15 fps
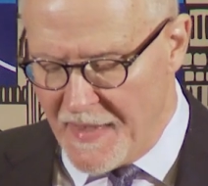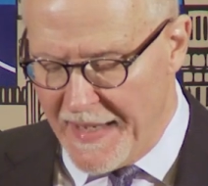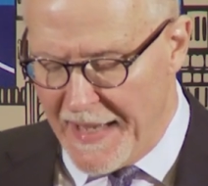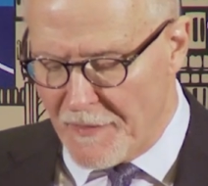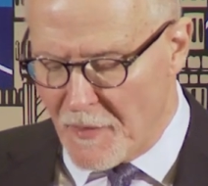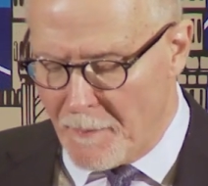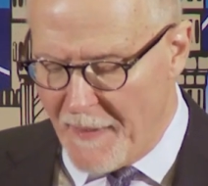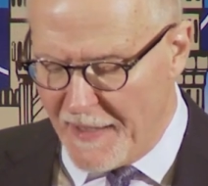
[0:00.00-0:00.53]

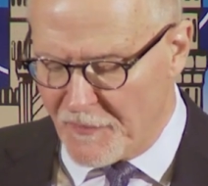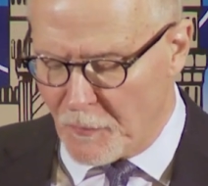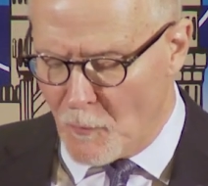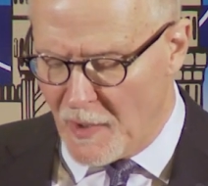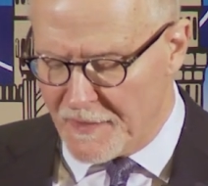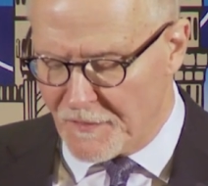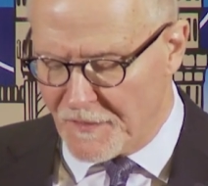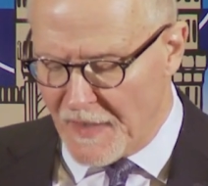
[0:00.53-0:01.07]
And the best
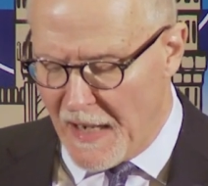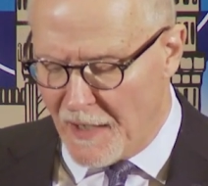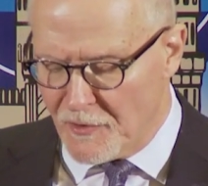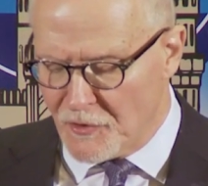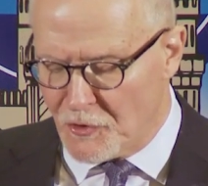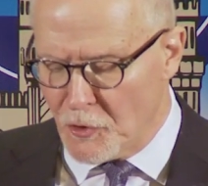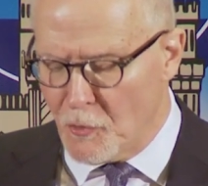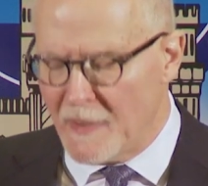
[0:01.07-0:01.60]
ones are
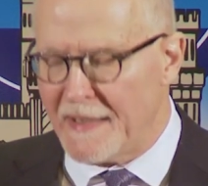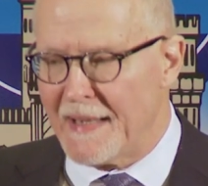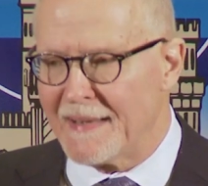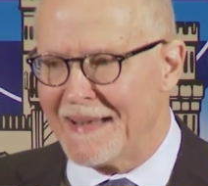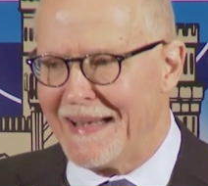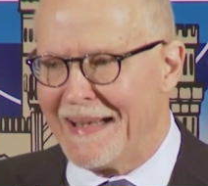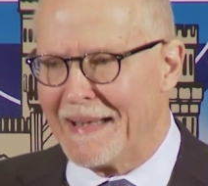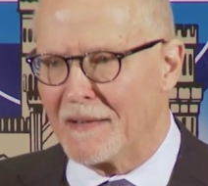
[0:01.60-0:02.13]
doing
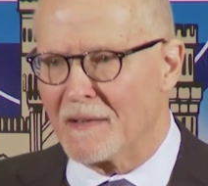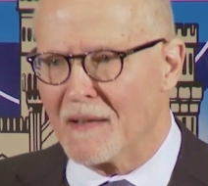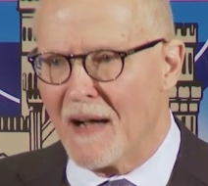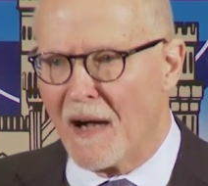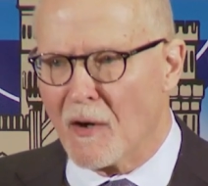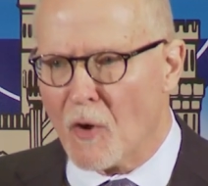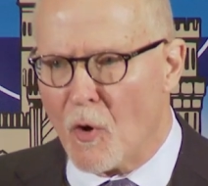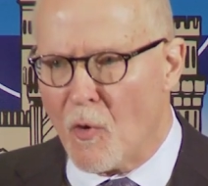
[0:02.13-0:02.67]
it in
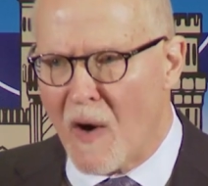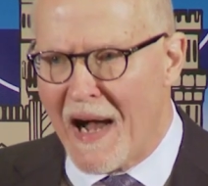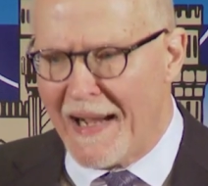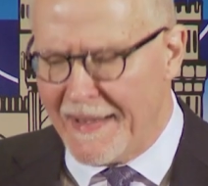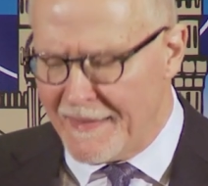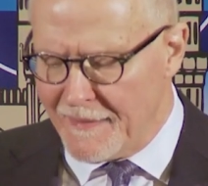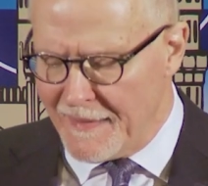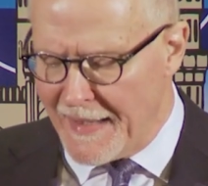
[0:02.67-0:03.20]
a
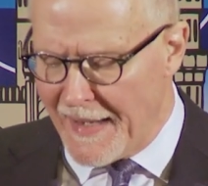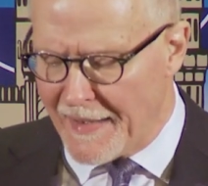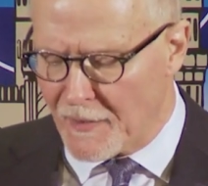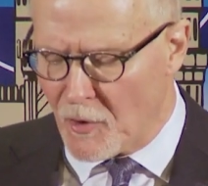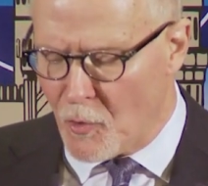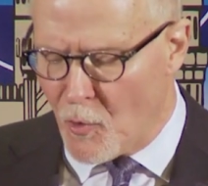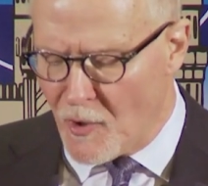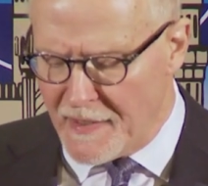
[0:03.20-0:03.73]
quiet
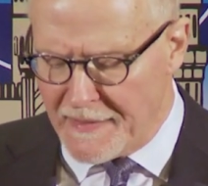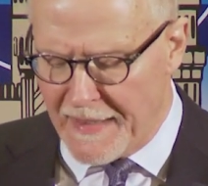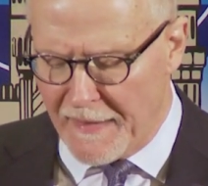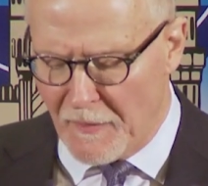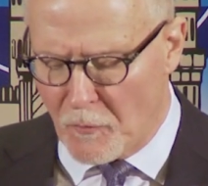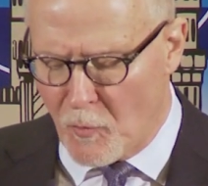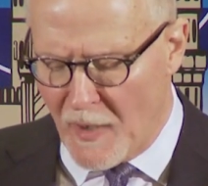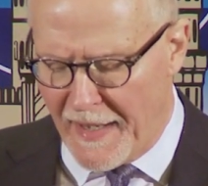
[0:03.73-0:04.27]
and
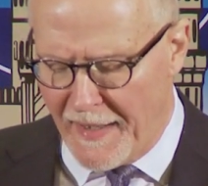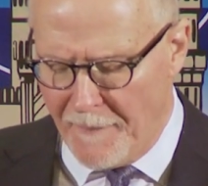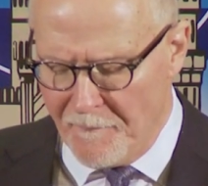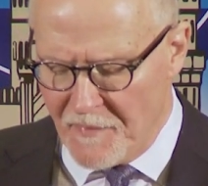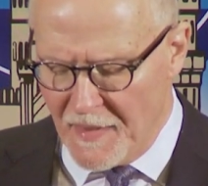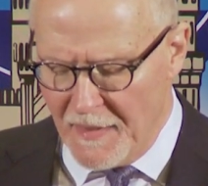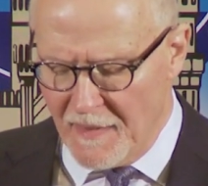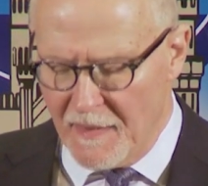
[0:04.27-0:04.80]
coordinated way
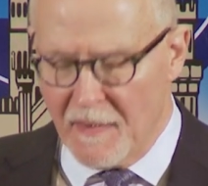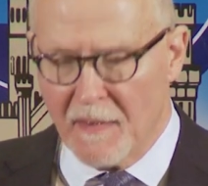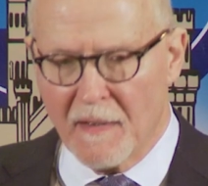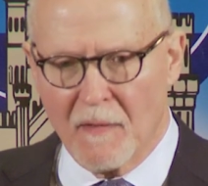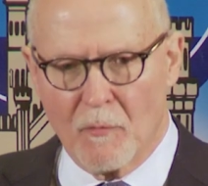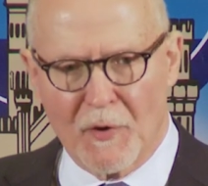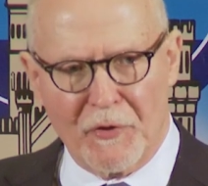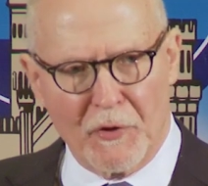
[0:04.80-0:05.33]

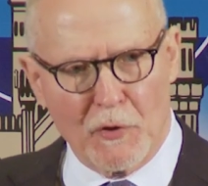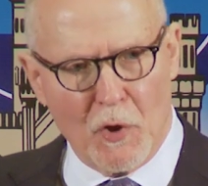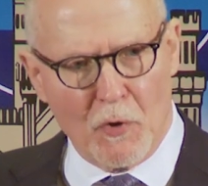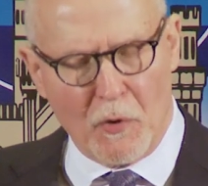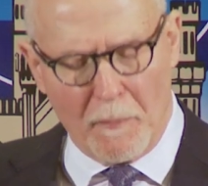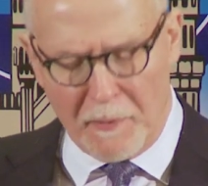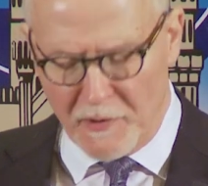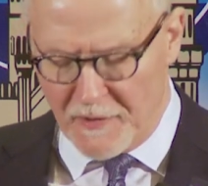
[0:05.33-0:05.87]
with the
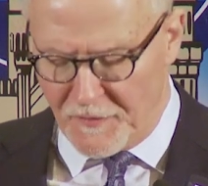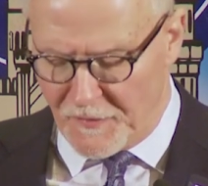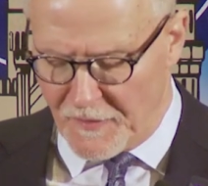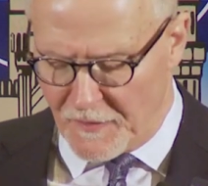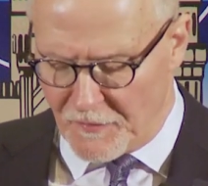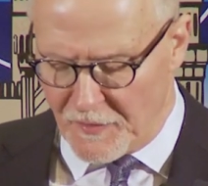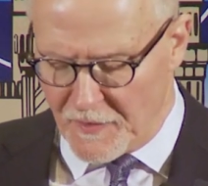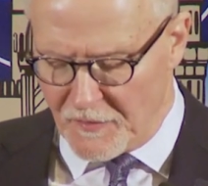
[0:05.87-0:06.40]
local police
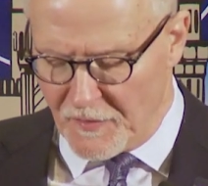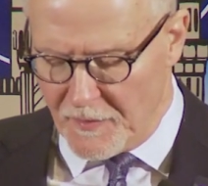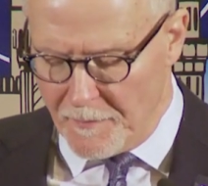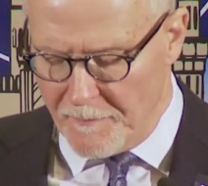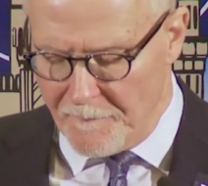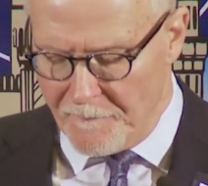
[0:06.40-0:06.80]
districts.